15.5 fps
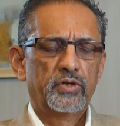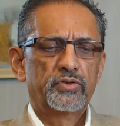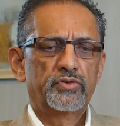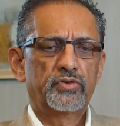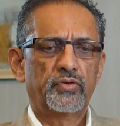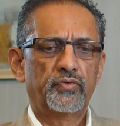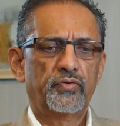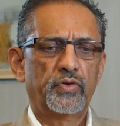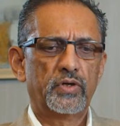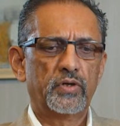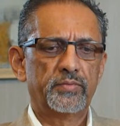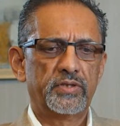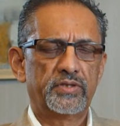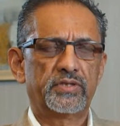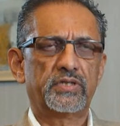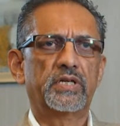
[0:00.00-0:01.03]
So one of
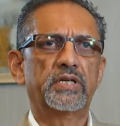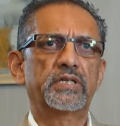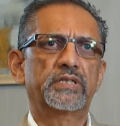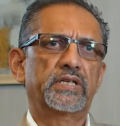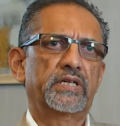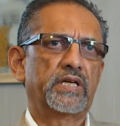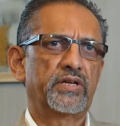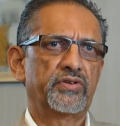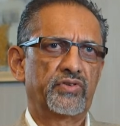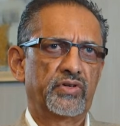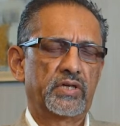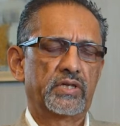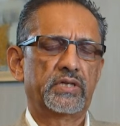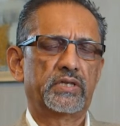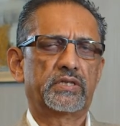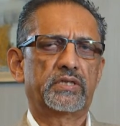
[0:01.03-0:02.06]
the studies that I
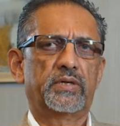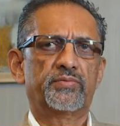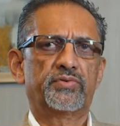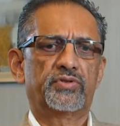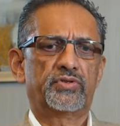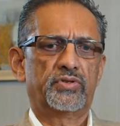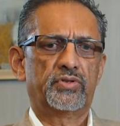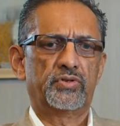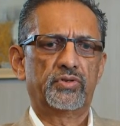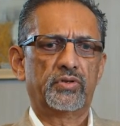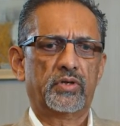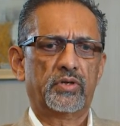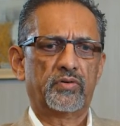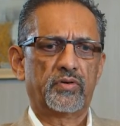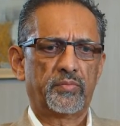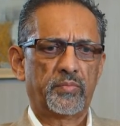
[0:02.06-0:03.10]
really comes to
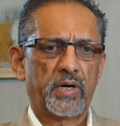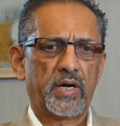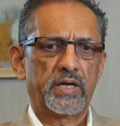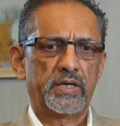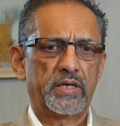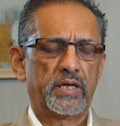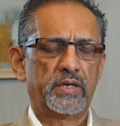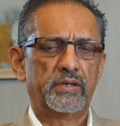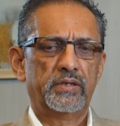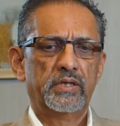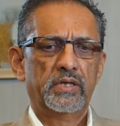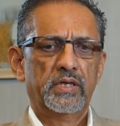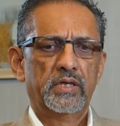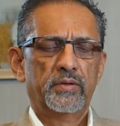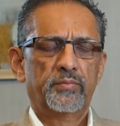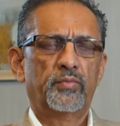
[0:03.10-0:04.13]
our mind, and
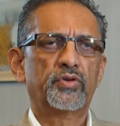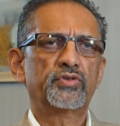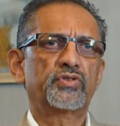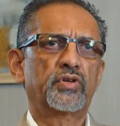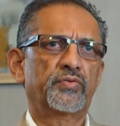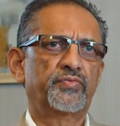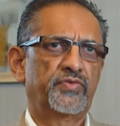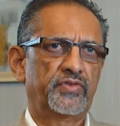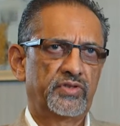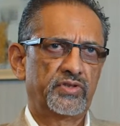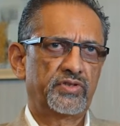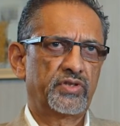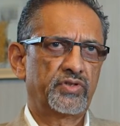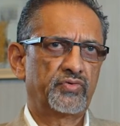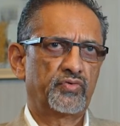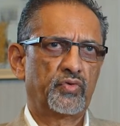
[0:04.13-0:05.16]
most of
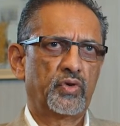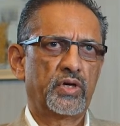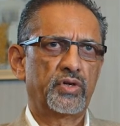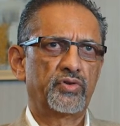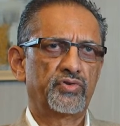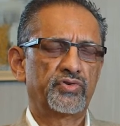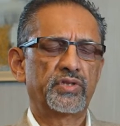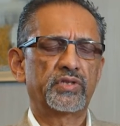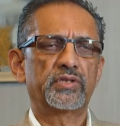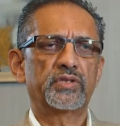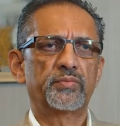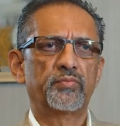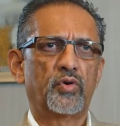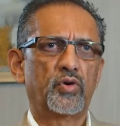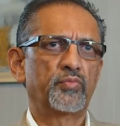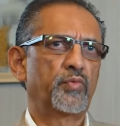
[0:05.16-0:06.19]
physicians who are using the
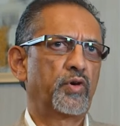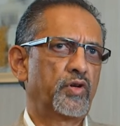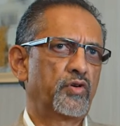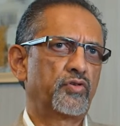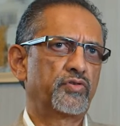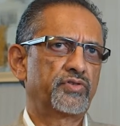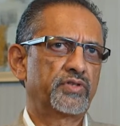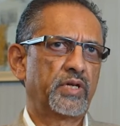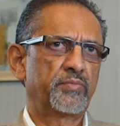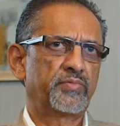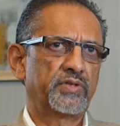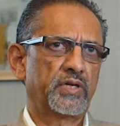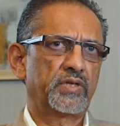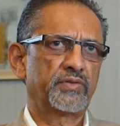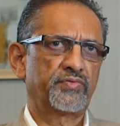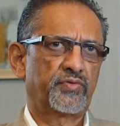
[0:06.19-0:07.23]
bone marrow stem
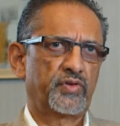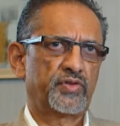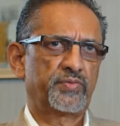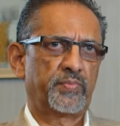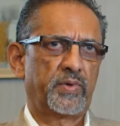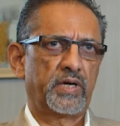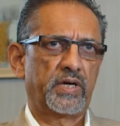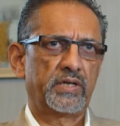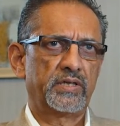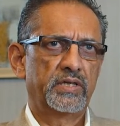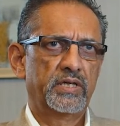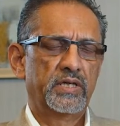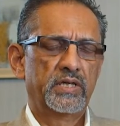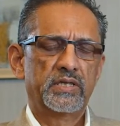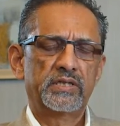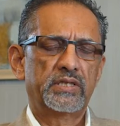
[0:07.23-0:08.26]
cells for spine,
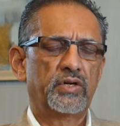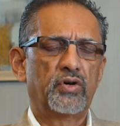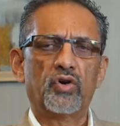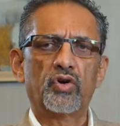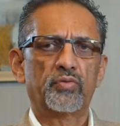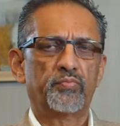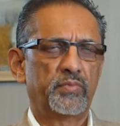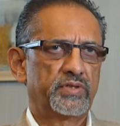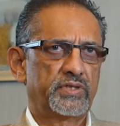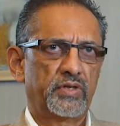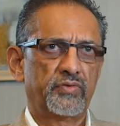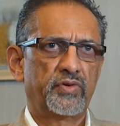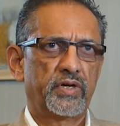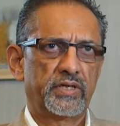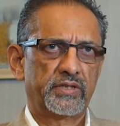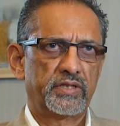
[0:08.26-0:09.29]
they all must have
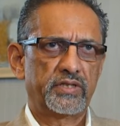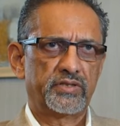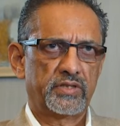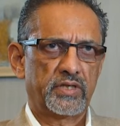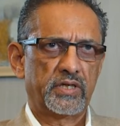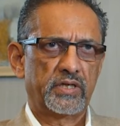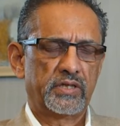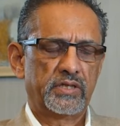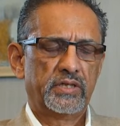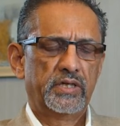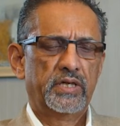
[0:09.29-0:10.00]
read this study.